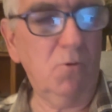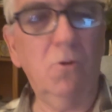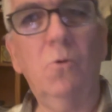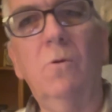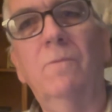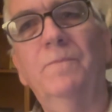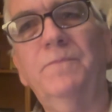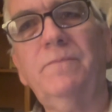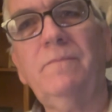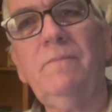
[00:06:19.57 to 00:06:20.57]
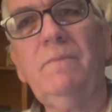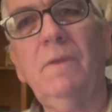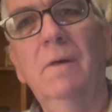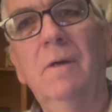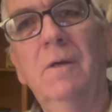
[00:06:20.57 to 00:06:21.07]
Lowell,
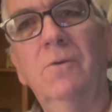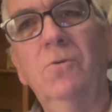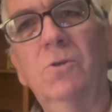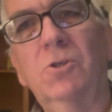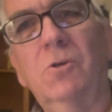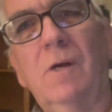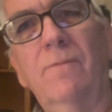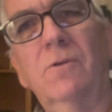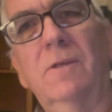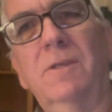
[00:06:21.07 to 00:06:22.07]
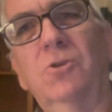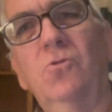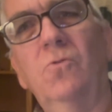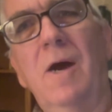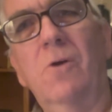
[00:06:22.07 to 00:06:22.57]
who discovered that the
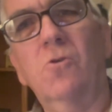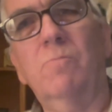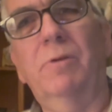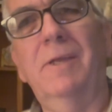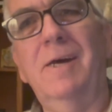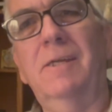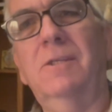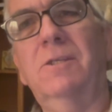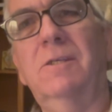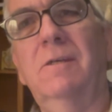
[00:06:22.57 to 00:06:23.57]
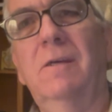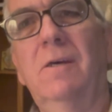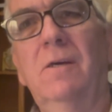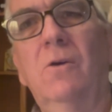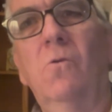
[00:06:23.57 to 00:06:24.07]
two outer planets'
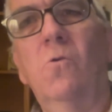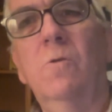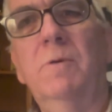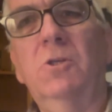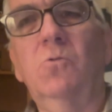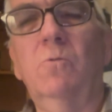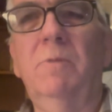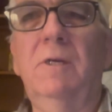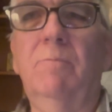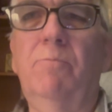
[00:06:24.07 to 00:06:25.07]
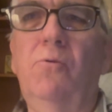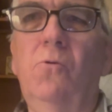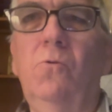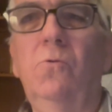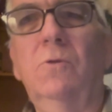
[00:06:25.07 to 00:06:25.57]
orbits were being
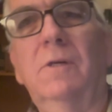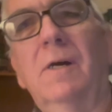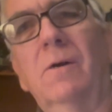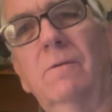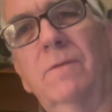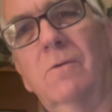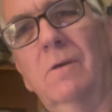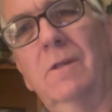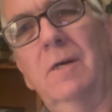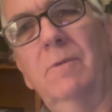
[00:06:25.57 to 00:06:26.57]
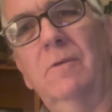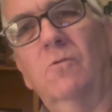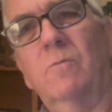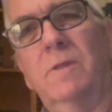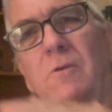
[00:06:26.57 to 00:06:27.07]
pulled out of their alignment,
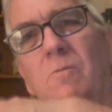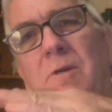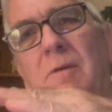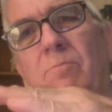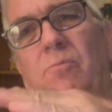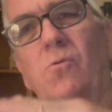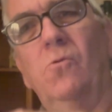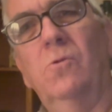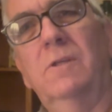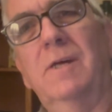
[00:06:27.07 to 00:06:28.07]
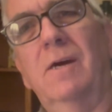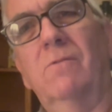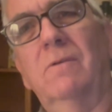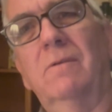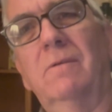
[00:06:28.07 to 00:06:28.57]
or they were being pulled
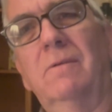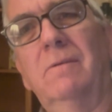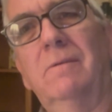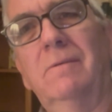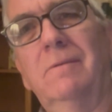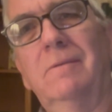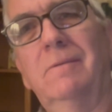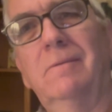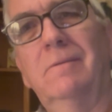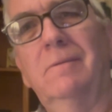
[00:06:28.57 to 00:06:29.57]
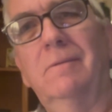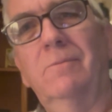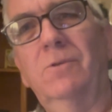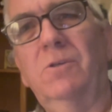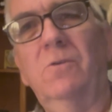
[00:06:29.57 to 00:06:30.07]
down,
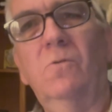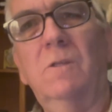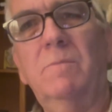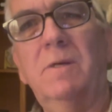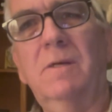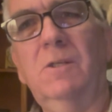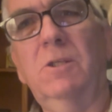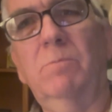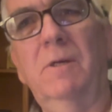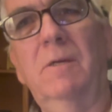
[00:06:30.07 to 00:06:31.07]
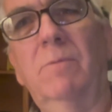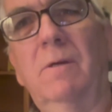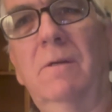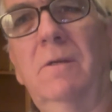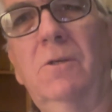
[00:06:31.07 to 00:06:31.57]
which can only be explained
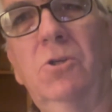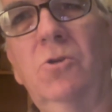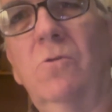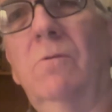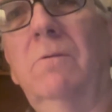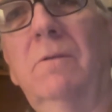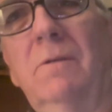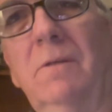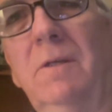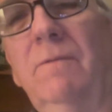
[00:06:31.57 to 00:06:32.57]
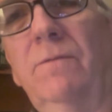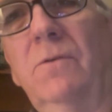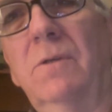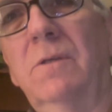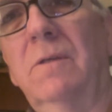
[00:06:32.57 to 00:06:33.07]
by an external
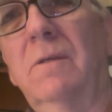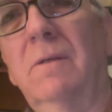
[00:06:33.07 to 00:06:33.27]
influence.